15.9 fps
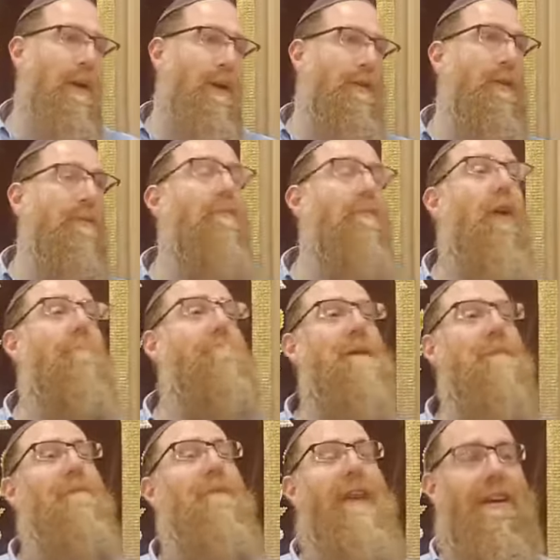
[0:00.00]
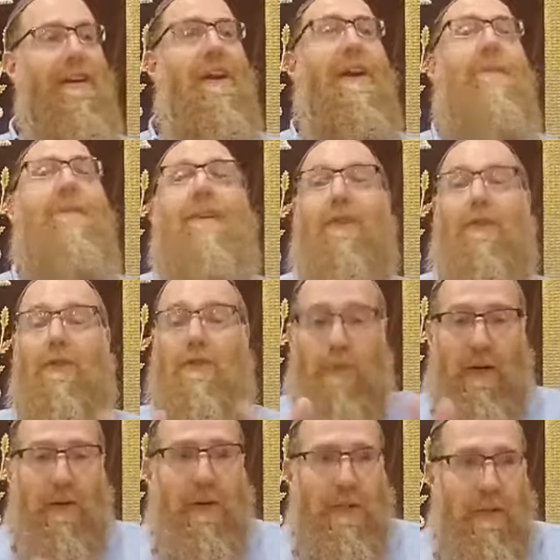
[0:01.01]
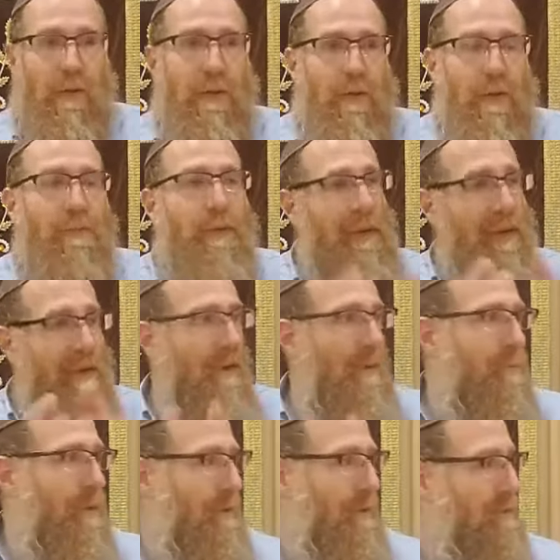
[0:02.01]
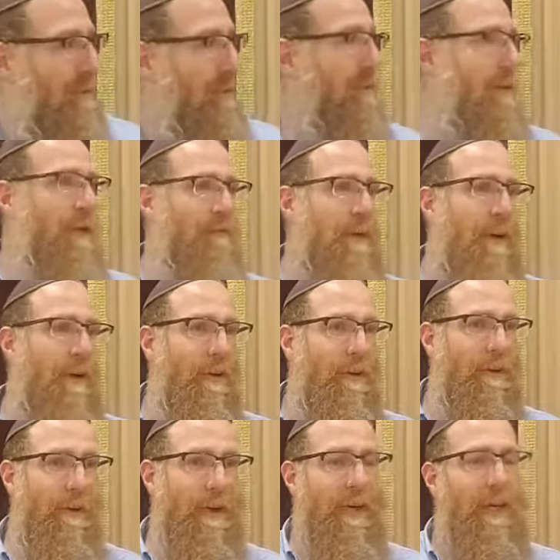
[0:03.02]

The more people that are coming to do, what are we doing? We're bringing karbonos to HaKadosh Baruch Hu.